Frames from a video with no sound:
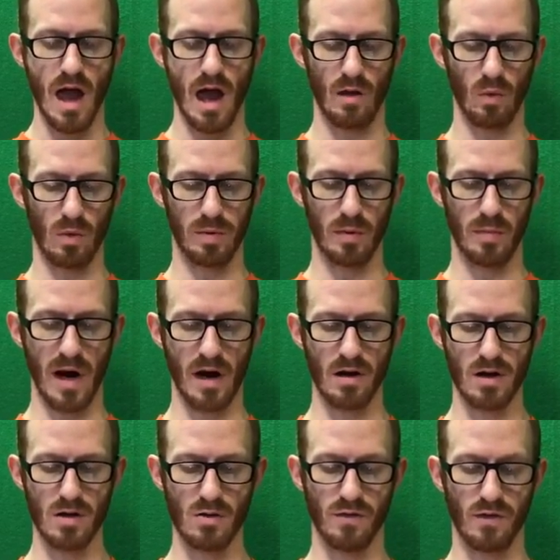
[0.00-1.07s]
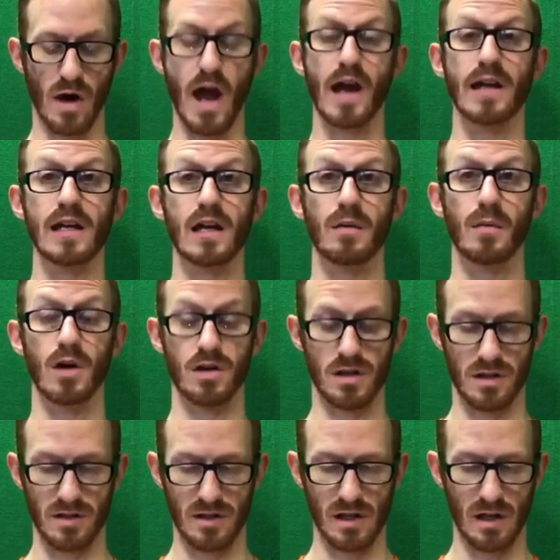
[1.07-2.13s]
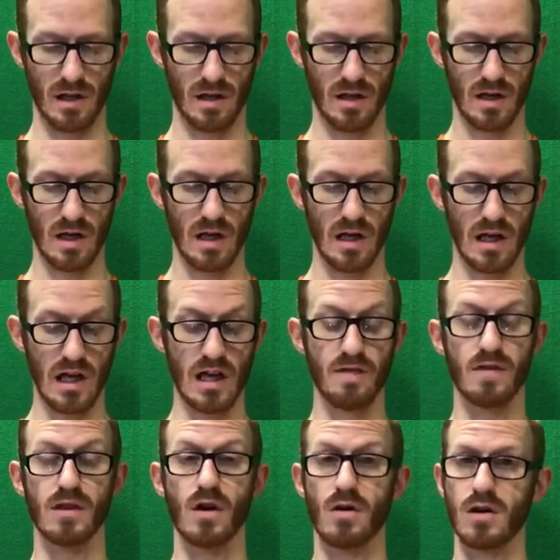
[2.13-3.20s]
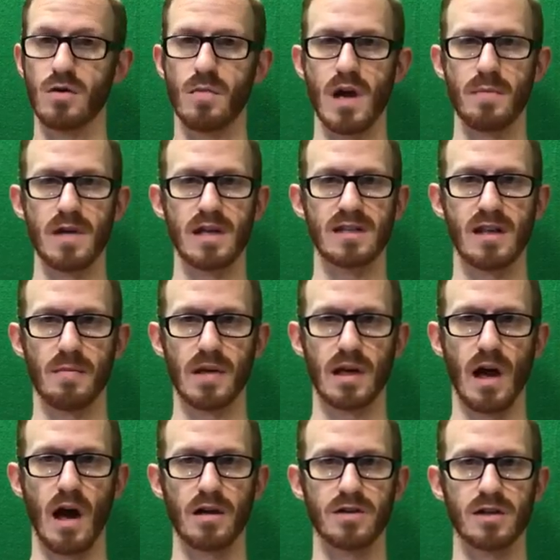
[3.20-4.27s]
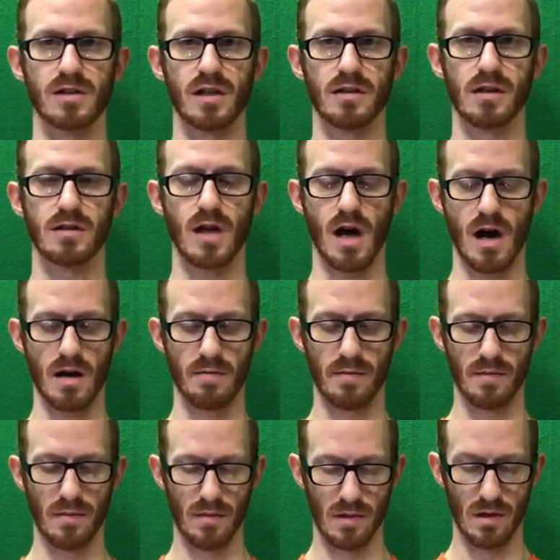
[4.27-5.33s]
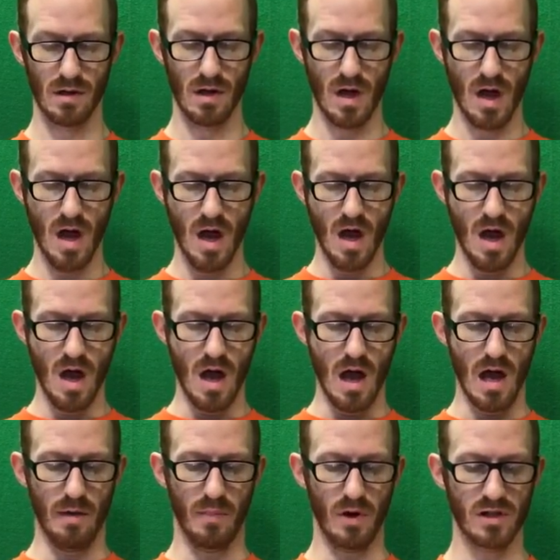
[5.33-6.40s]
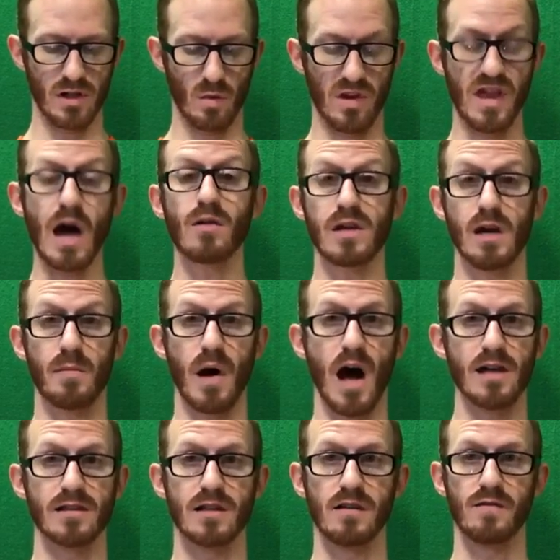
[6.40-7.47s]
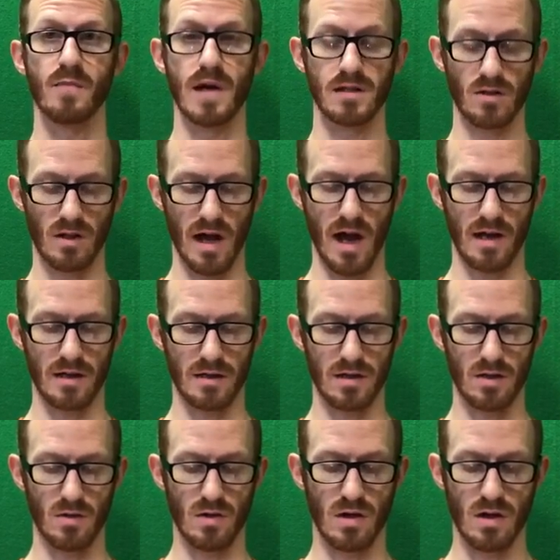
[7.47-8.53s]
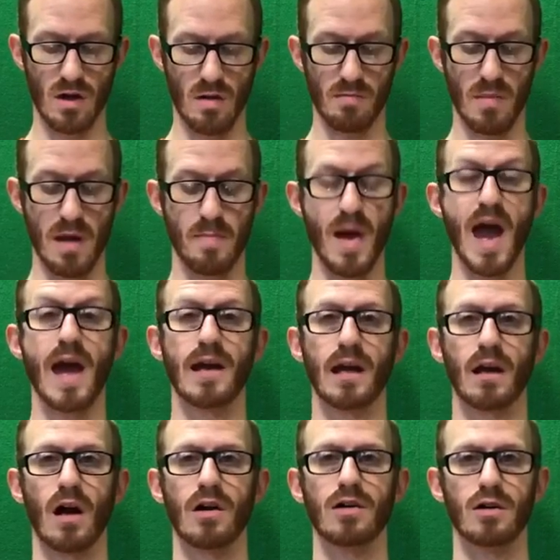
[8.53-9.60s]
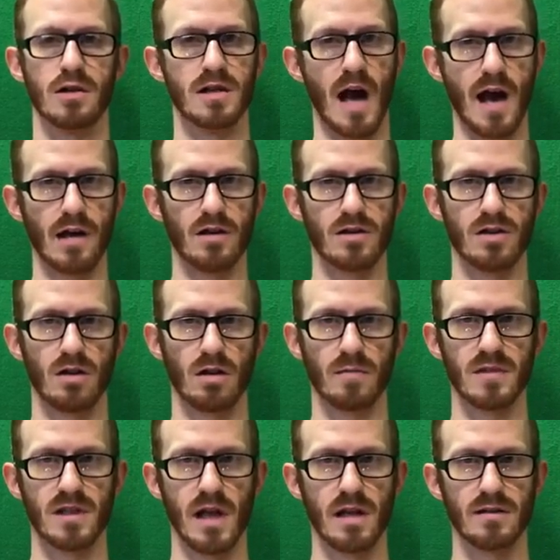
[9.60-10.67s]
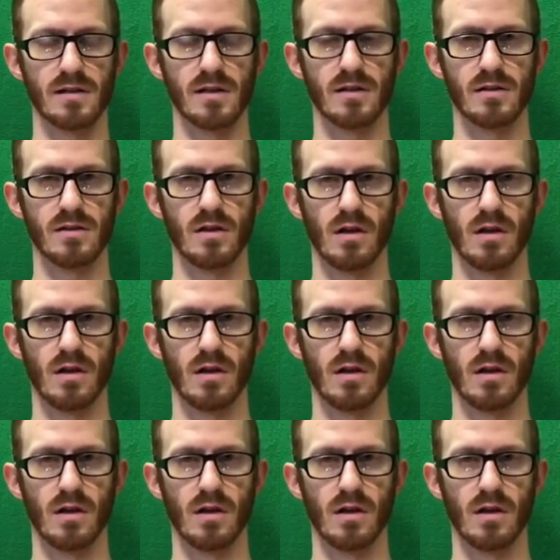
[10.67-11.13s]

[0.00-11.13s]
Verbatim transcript: and will prepare you for any emergency, even though you may be semi-conscious at the time. A person without a positive mental attitude may panic under dire circumstances.